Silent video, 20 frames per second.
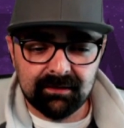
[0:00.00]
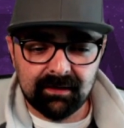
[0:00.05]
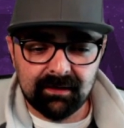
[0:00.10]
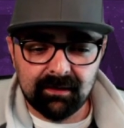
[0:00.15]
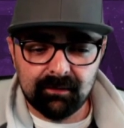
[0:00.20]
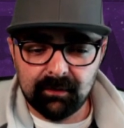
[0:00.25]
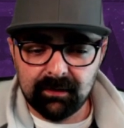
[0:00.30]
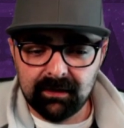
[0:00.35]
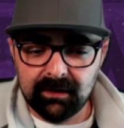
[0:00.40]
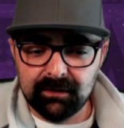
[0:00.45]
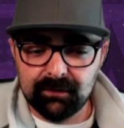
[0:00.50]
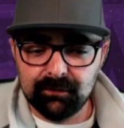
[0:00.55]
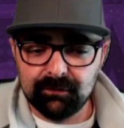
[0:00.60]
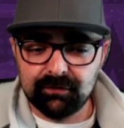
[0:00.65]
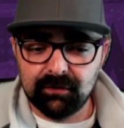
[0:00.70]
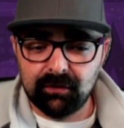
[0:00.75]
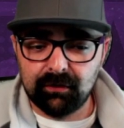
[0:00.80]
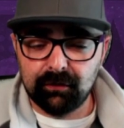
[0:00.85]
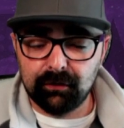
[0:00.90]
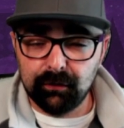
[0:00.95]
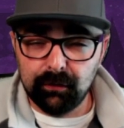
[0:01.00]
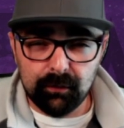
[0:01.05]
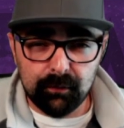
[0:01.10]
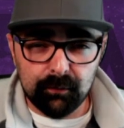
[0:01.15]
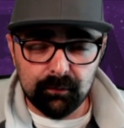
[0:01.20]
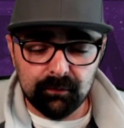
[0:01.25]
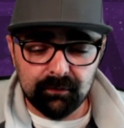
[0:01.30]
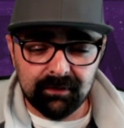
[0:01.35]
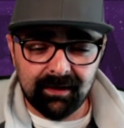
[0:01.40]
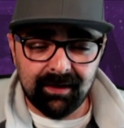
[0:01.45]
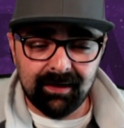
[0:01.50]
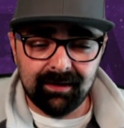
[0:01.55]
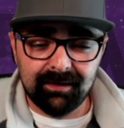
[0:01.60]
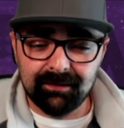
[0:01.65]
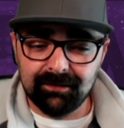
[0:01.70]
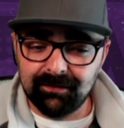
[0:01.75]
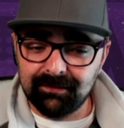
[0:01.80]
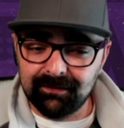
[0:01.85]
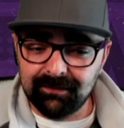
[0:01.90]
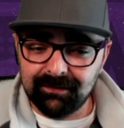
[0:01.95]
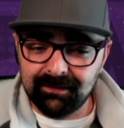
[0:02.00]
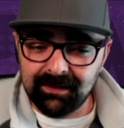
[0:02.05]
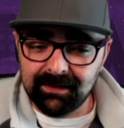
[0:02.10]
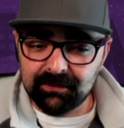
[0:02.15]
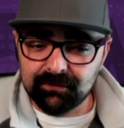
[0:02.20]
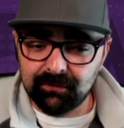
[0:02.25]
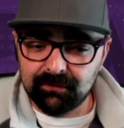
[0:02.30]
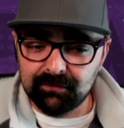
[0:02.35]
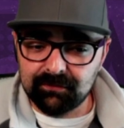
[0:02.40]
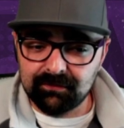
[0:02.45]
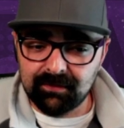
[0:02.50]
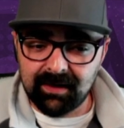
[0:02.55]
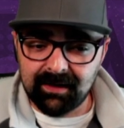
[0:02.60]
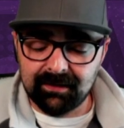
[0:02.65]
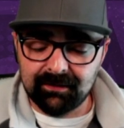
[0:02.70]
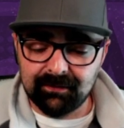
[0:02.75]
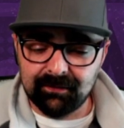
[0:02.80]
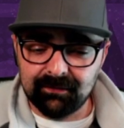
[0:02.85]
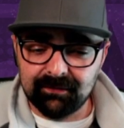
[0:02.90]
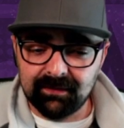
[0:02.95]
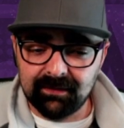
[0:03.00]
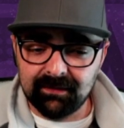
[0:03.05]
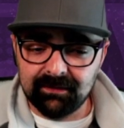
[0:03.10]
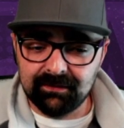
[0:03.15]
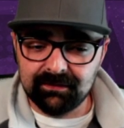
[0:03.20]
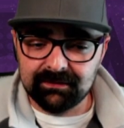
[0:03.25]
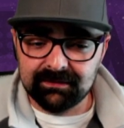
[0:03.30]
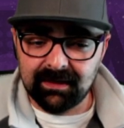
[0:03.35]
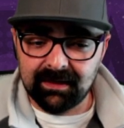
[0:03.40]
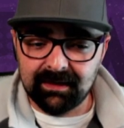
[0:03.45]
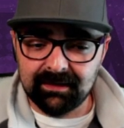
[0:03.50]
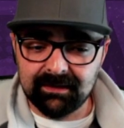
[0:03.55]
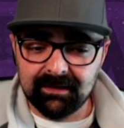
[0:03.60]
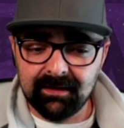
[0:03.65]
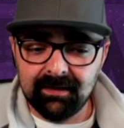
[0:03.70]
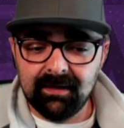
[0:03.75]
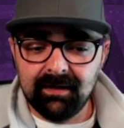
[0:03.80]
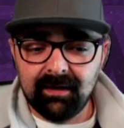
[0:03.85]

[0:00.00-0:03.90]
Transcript: and then we're going to use a Loon and an Electro Dragon on the other side.